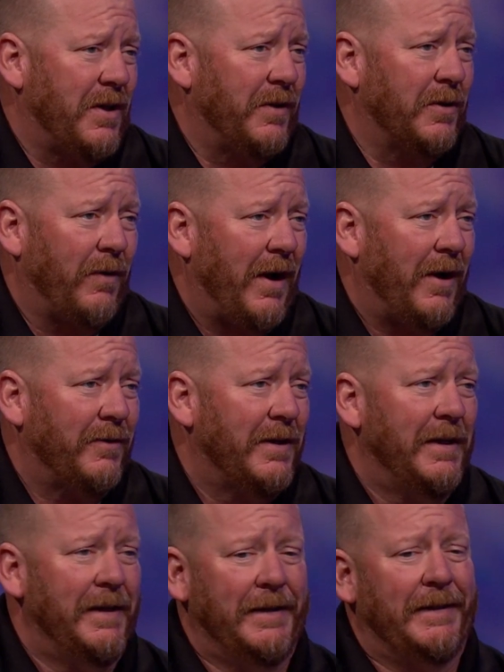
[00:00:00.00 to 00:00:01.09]
on the ground,
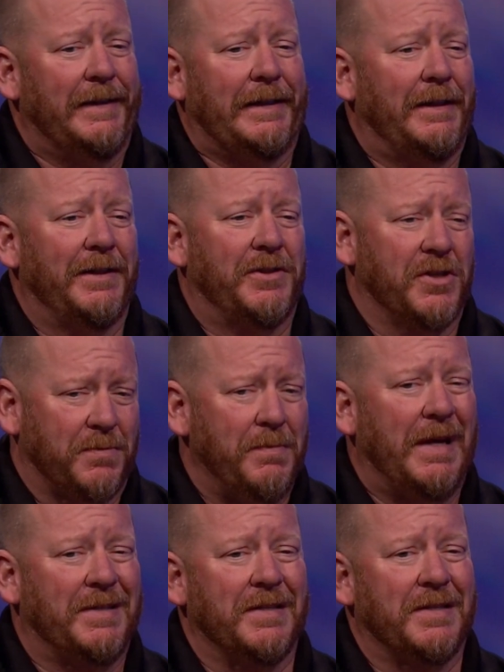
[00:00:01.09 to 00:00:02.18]
it just
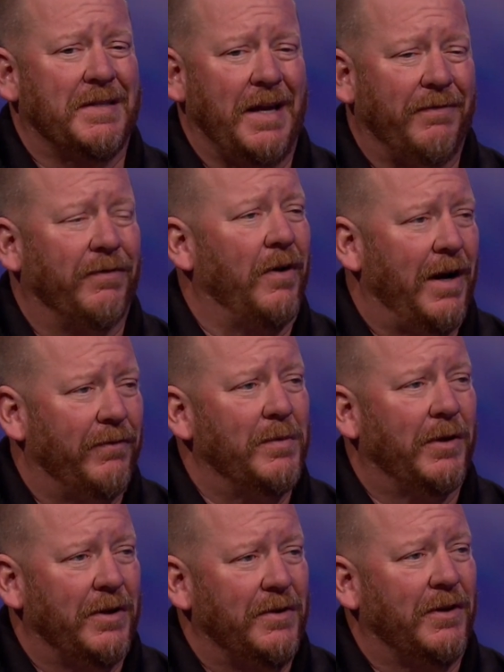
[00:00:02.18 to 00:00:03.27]
makes it safe for
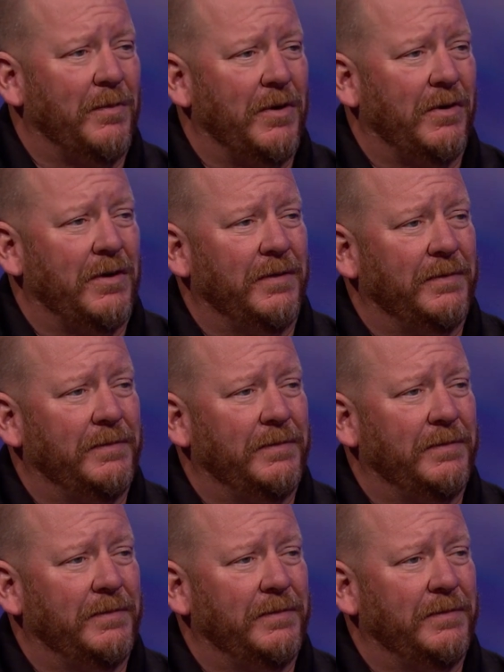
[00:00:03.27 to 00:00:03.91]
everybody in the community.